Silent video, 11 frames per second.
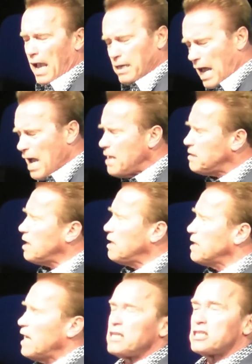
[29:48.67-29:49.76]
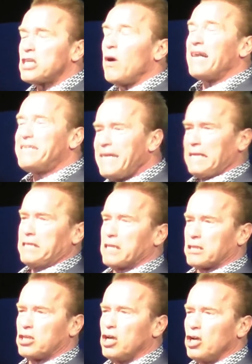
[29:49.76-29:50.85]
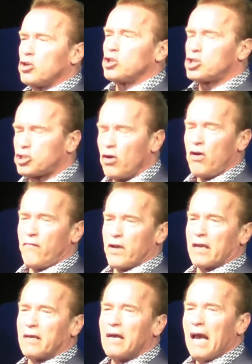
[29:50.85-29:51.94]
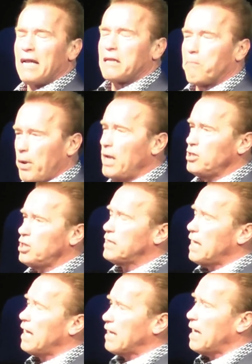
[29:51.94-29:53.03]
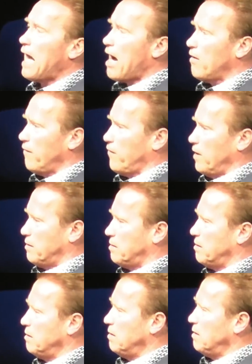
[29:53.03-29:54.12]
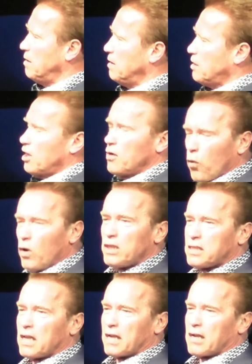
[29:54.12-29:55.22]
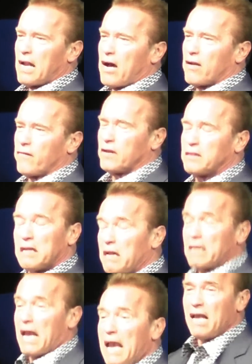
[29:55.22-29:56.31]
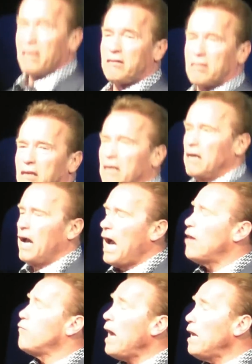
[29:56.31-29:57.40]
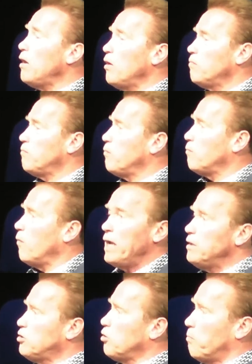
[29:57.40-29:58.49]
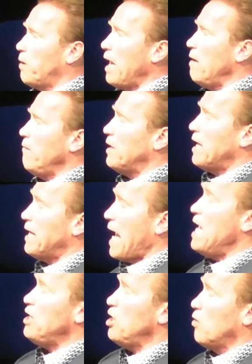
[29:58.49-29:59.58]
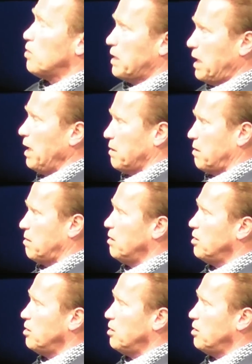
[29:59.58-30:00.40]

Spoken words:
And I started getting so addicted to serving and the pleasure that I got out of it, the rewards that I got out of it, that in the end, I rather went to play with an 8-year-old kid,